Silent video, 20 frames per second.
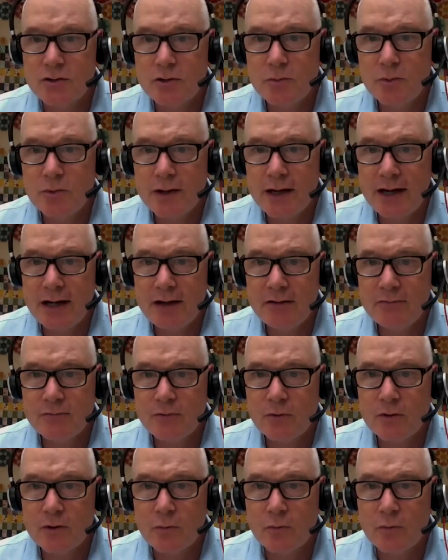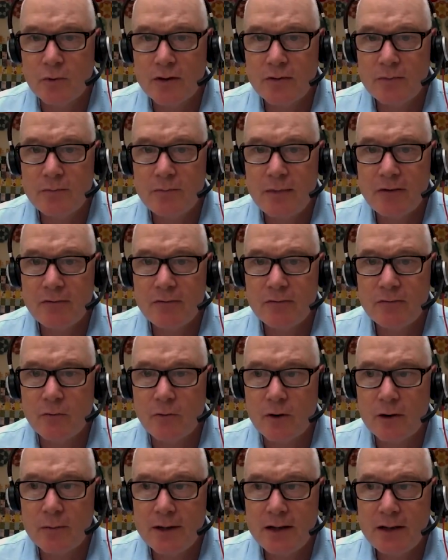0.84 with
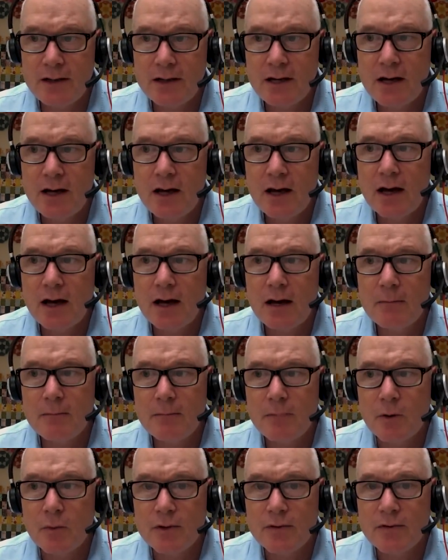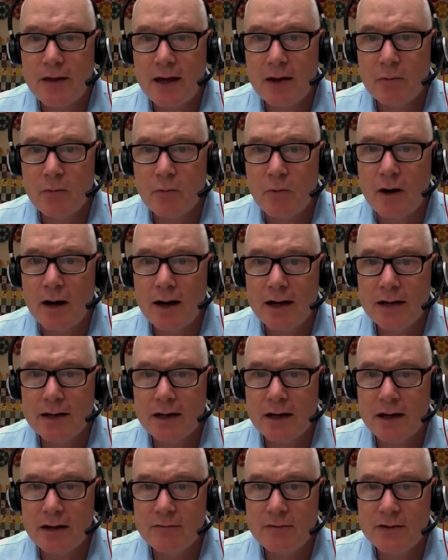metformin, um, but with a wide
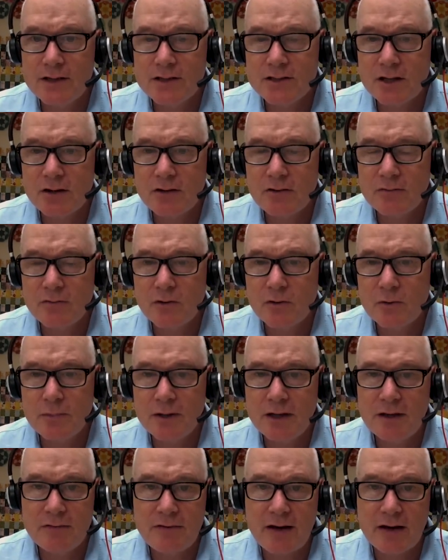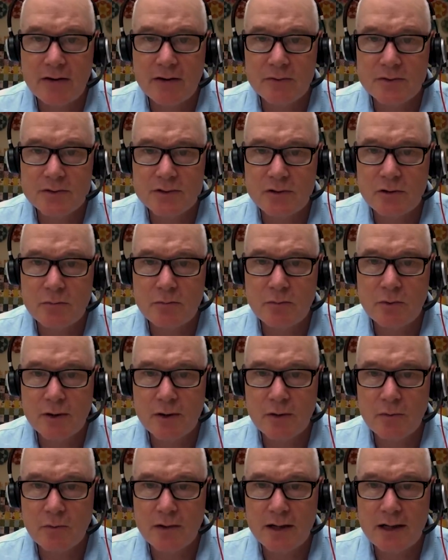confidence interval, p value
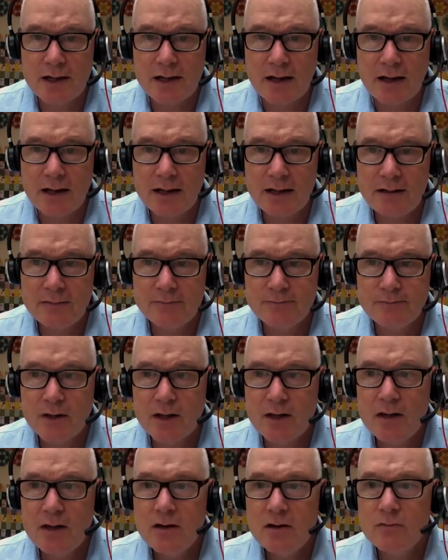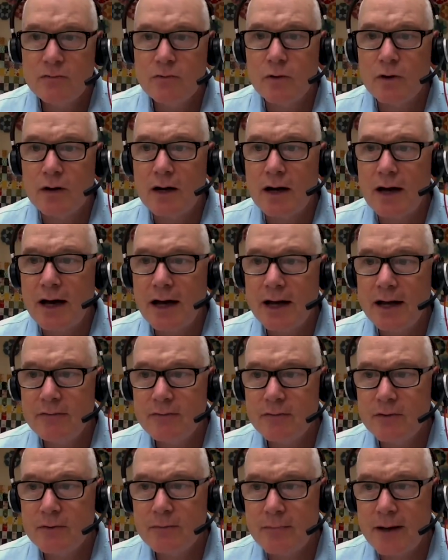0.19 for
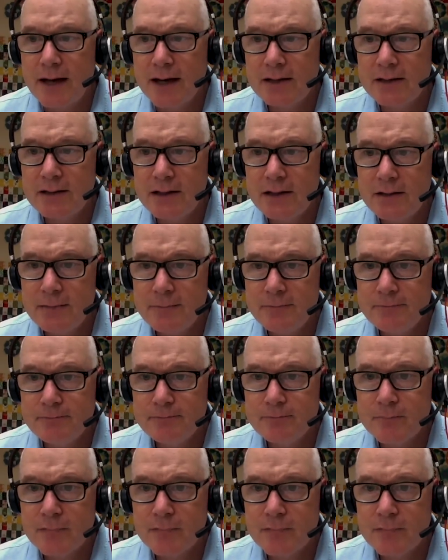ivermectin.